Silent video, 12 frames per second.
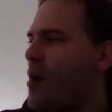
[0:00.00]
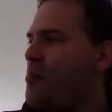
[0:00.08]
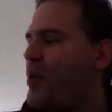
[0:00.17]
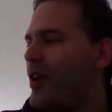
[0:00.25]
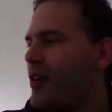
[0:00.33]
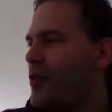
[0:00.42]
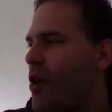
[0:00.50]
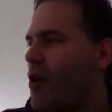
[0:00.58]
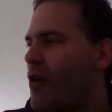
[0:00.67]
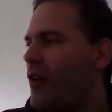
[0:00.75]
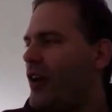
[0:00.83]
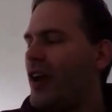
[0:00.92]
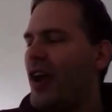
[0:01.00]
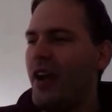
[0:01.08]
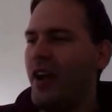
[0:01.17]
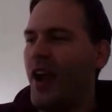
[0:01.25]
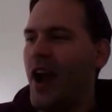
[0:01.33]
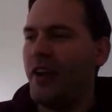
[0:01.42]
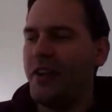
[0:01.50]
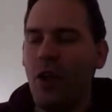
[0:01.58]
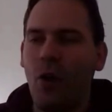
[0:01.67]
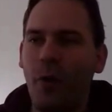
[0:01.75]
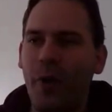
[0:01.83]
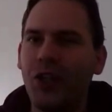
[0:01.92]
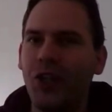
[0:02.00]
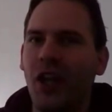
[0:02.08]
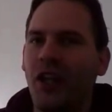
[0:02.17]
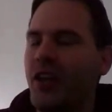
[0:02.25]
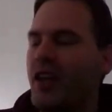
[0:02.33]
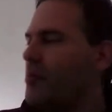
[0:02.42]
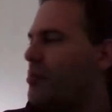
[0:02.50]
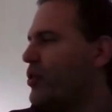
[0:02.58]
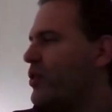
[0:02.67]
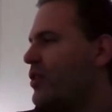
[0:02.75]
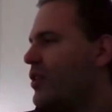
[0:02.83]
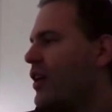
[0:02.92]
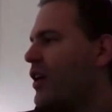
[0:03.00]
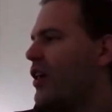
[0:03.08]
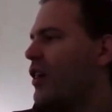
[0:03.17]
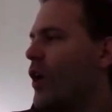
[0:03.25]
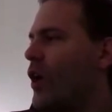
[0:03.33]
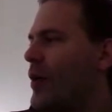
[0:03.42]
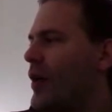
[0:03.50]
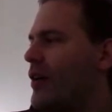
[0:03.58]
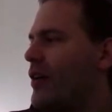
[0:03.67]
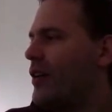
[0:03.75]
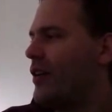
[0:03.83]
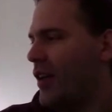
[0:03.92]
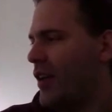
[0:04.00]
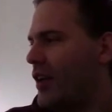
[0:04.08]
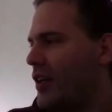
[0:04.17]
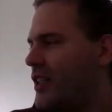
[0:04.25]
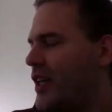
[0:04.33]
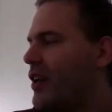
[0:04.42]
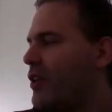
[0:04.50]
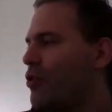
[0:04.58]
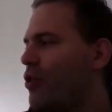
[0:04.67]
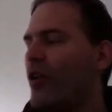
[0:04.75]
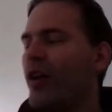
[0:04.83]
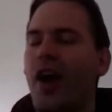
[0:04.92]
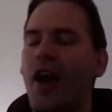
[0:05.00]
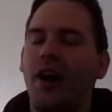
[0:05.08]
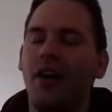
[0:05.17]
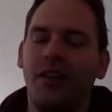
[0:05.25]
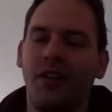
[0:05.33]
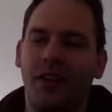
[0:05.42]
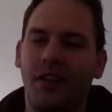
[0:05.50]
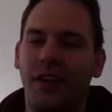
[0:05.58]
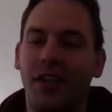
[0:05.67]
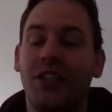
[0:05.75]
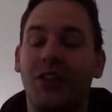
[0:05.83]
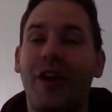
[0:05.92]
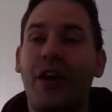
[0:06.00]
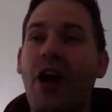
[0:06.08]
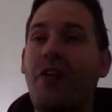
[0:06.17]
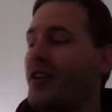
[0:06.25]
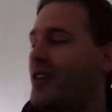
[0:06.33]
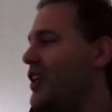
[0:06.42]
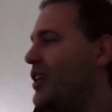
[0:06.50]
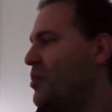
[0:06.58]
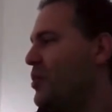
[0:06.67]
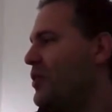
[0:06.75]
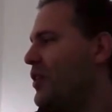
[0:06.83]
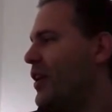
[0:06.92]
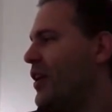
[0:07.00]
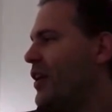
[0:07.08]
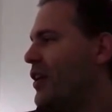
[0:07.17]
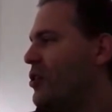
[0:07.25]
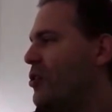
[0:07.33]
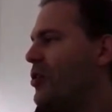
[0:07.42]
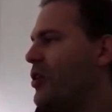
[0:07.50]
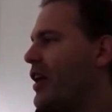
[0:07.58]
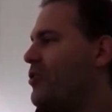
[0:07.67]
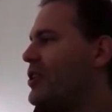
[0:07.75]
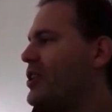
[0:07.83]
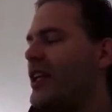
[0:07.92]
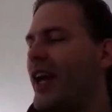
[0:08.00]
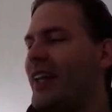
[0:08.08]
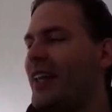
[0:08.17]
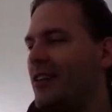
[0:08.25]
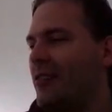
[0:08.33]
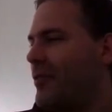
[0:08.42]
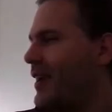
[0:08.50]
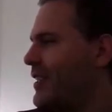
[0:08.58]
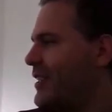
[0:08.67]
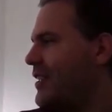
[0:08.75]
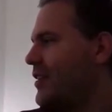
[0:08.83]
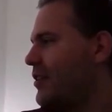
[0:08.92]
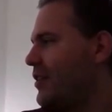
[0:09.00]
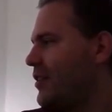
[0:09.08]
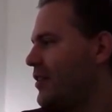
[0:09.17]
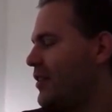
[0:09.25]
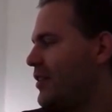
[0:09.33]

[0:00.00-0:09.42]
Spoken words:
Upper row are the original input. Lower second row is the recovered input. Can you see any difference?